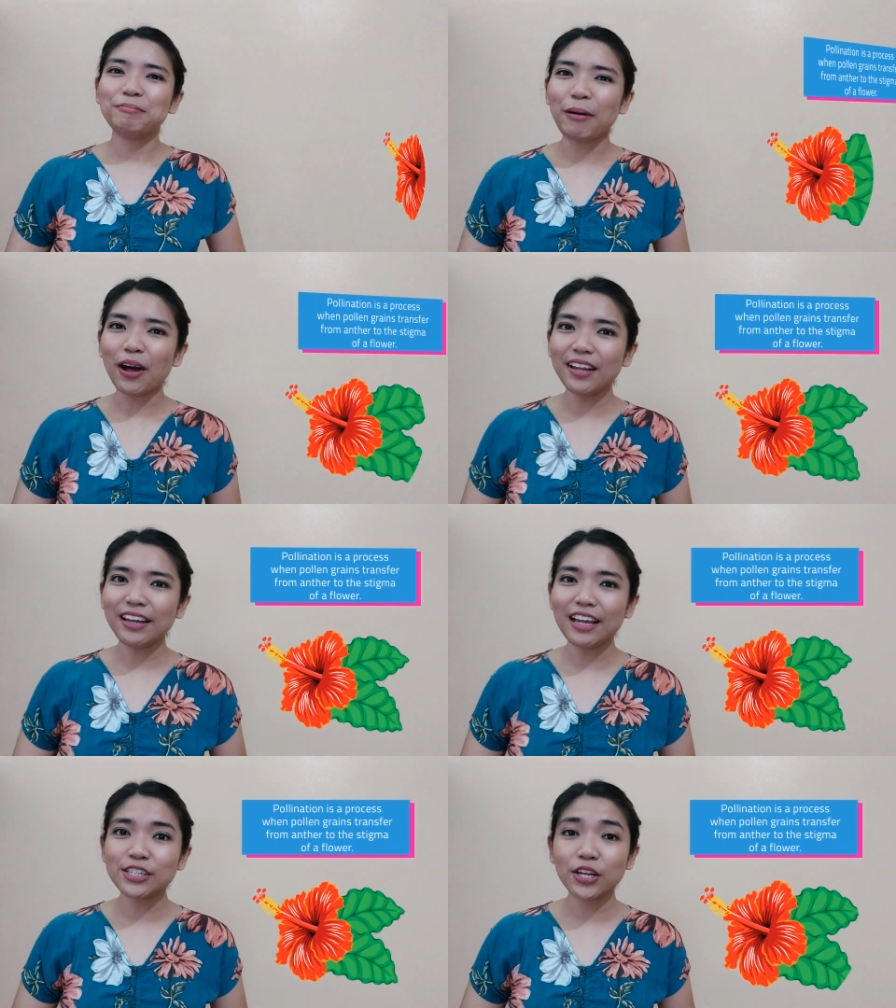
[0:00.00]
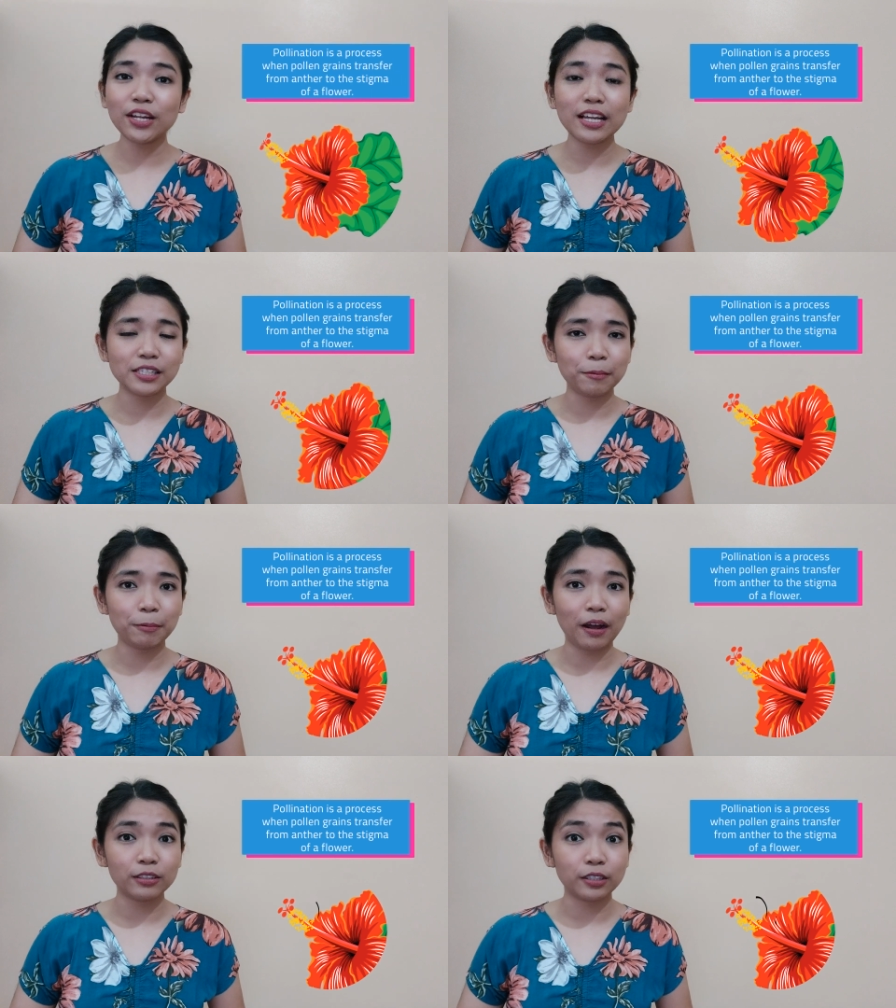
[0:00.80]
Pollination is a
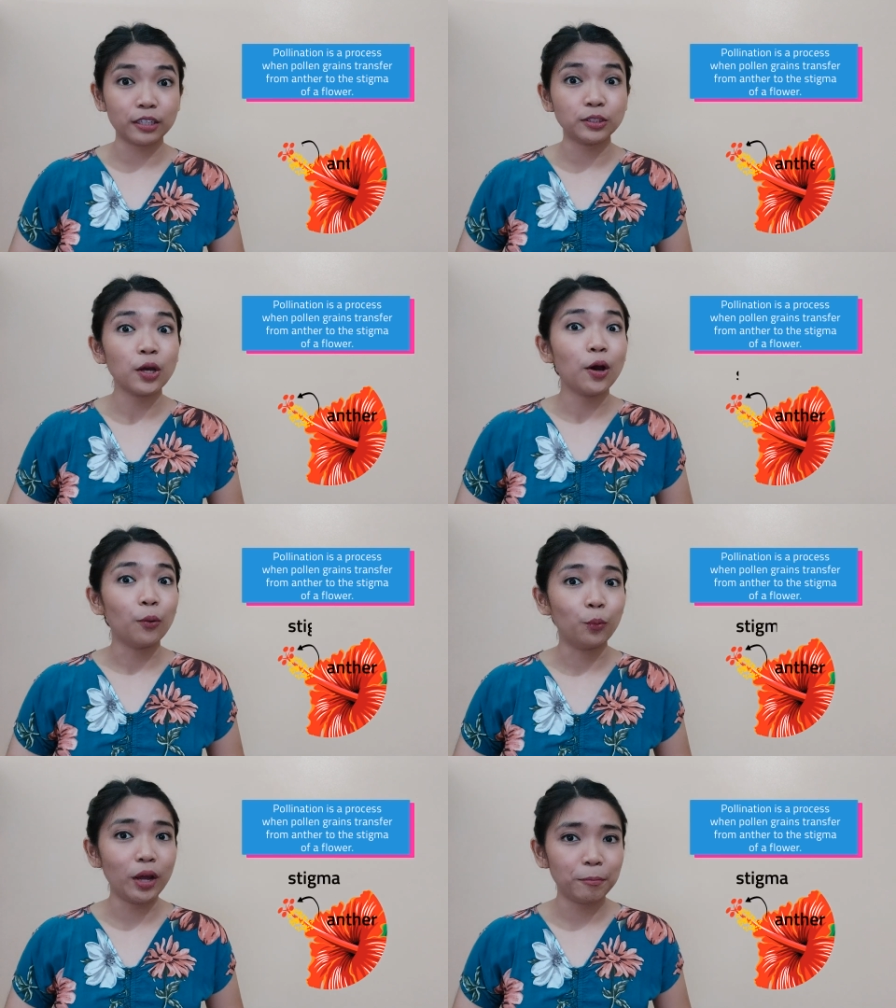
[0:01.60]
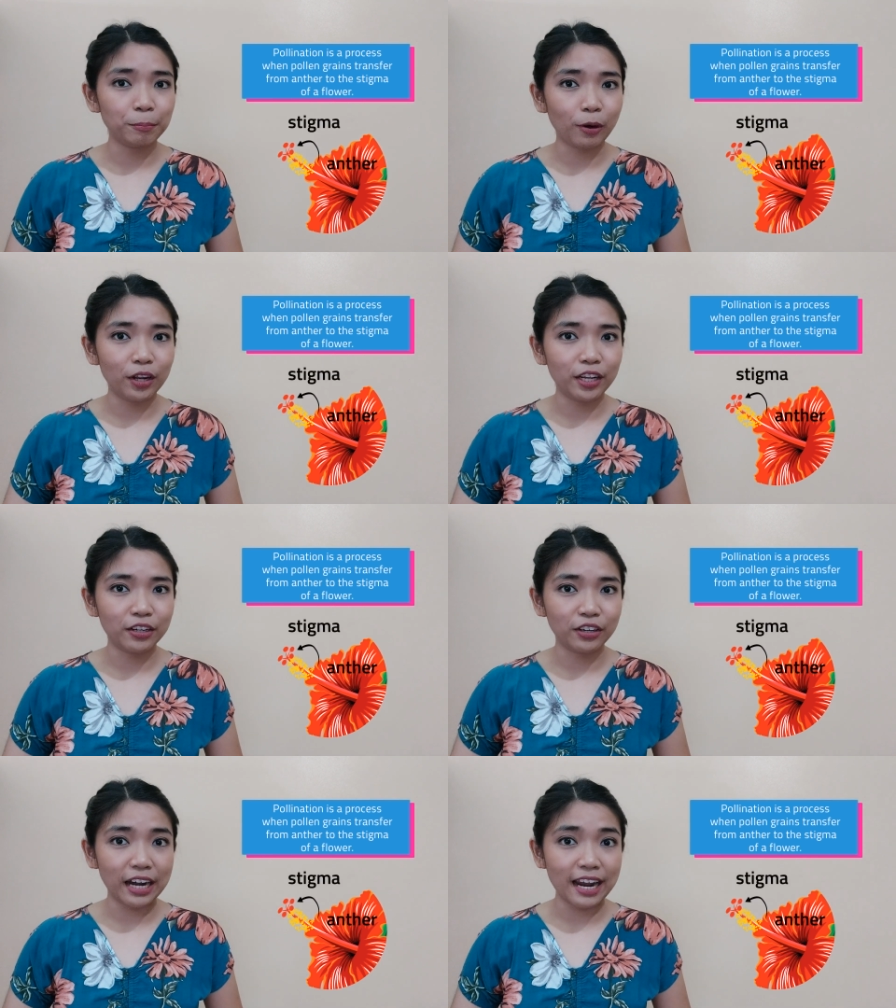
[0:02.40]
process when
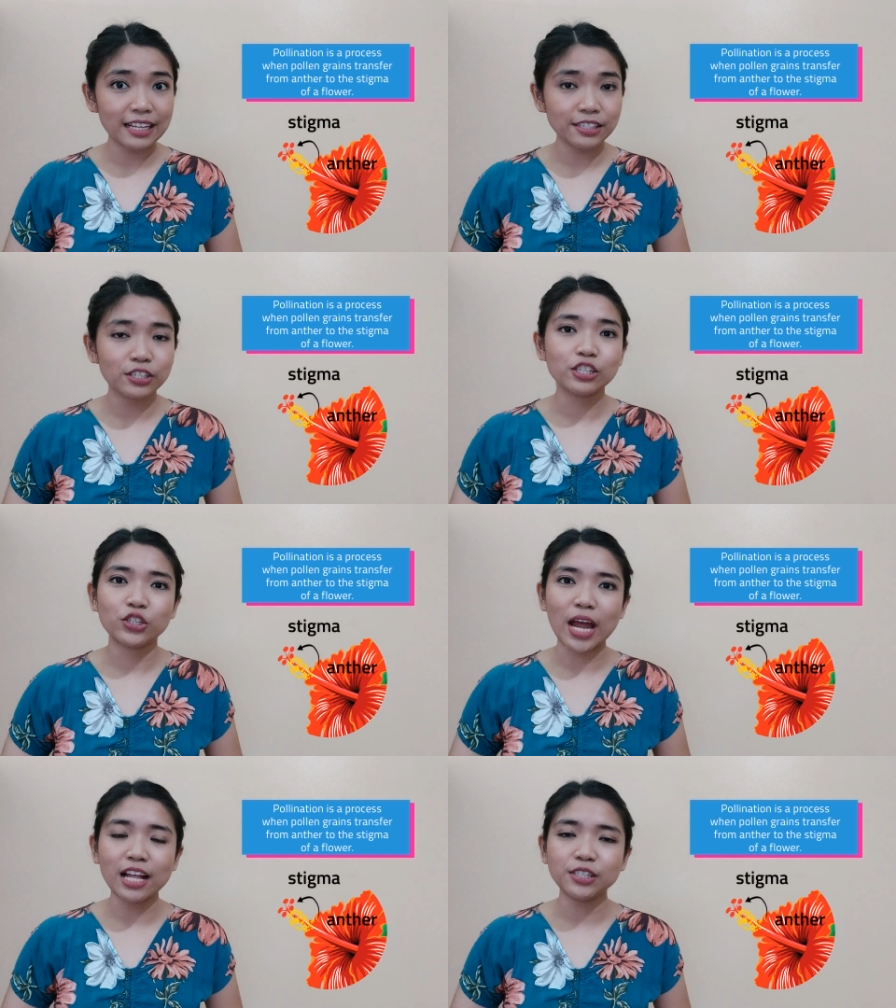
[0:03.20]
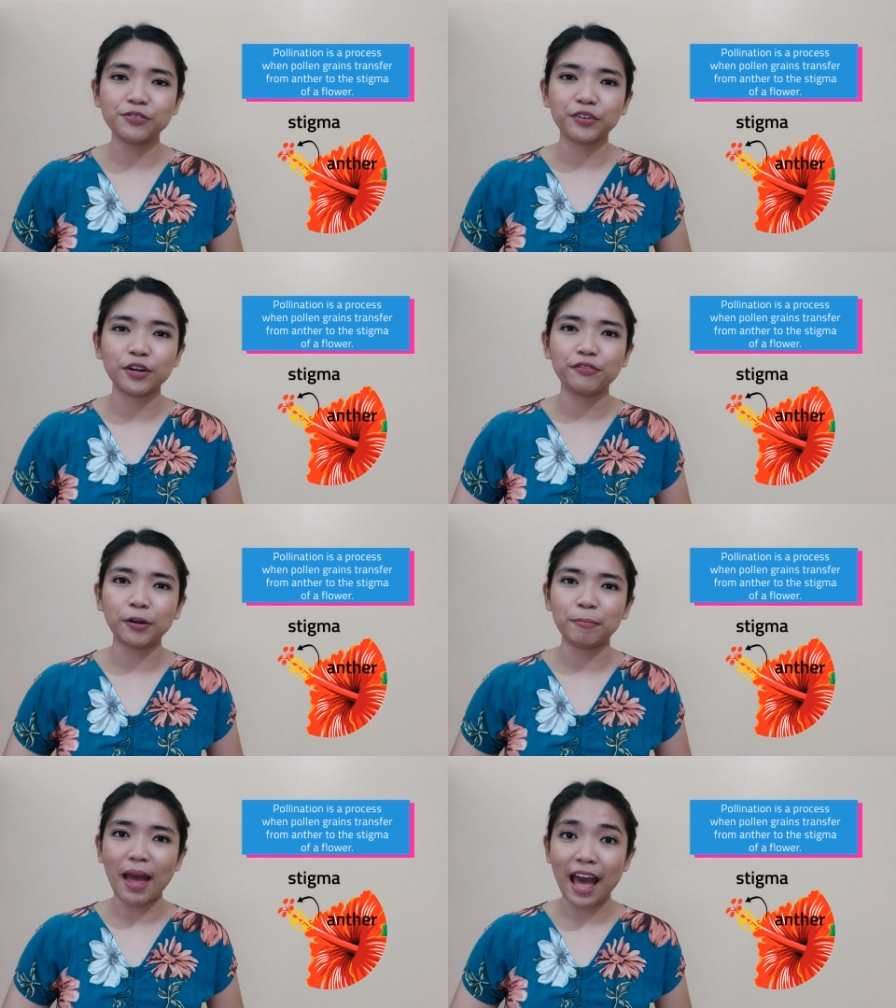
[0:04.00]
pollen grains transfer
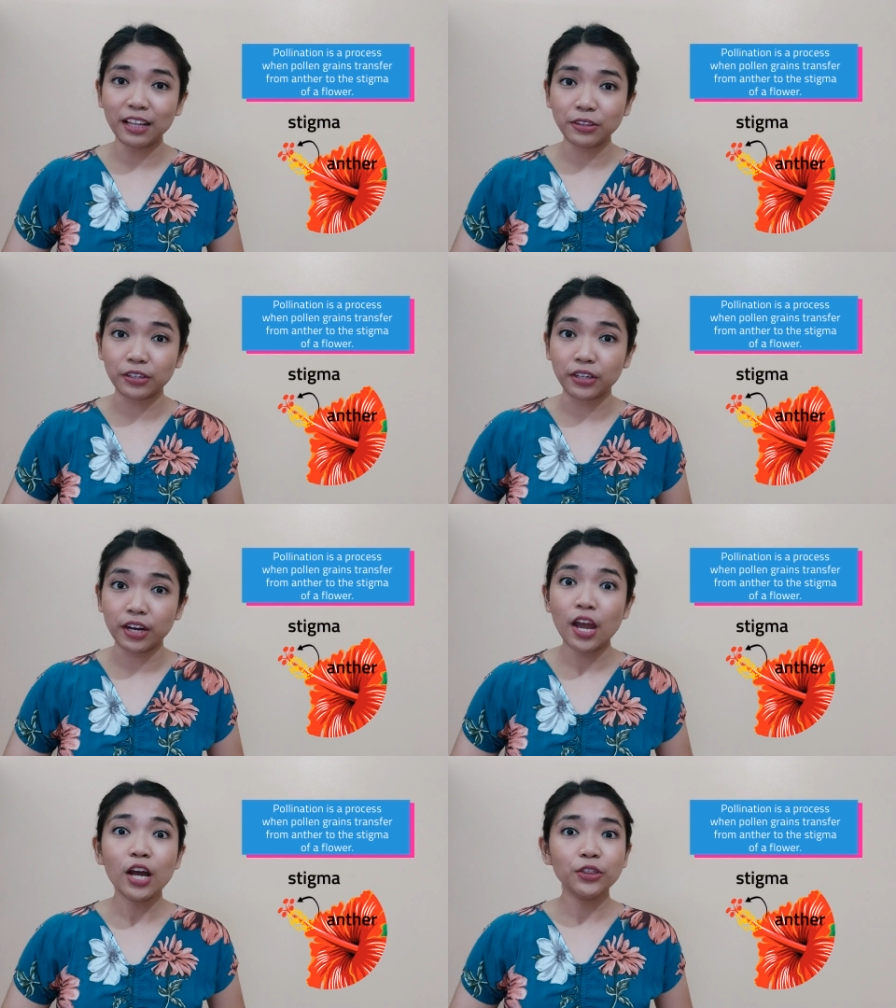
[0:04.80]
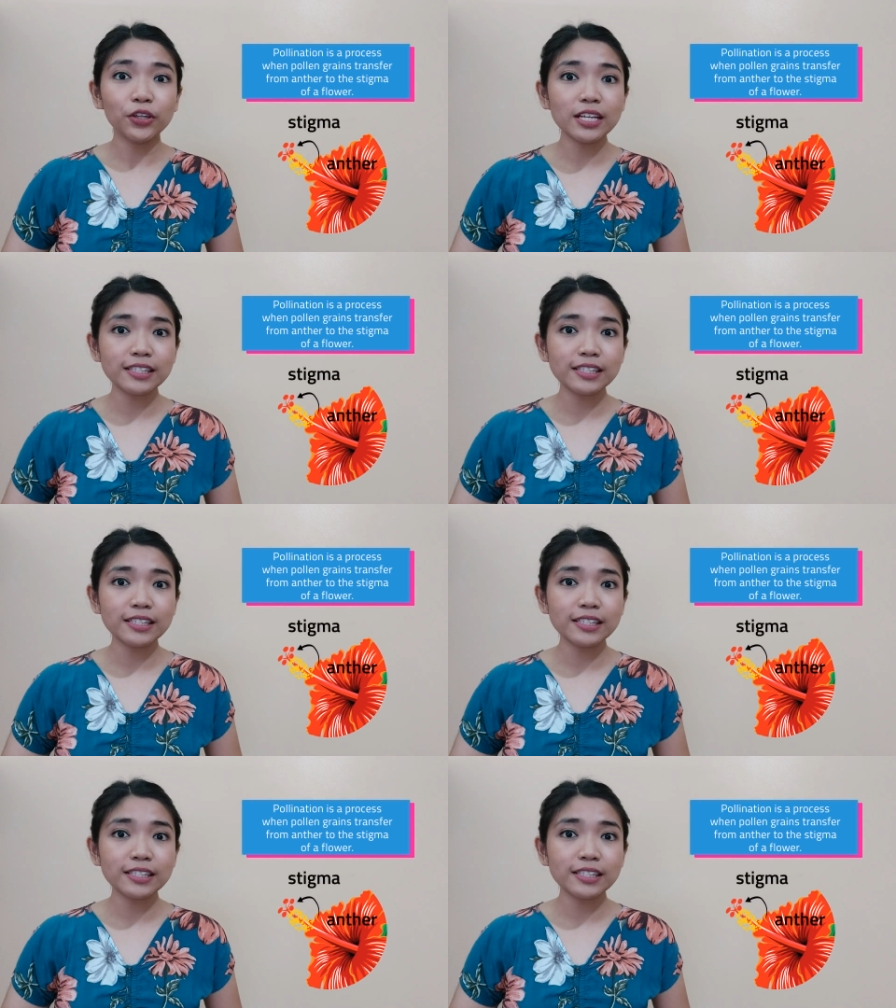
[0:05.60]
from anther to the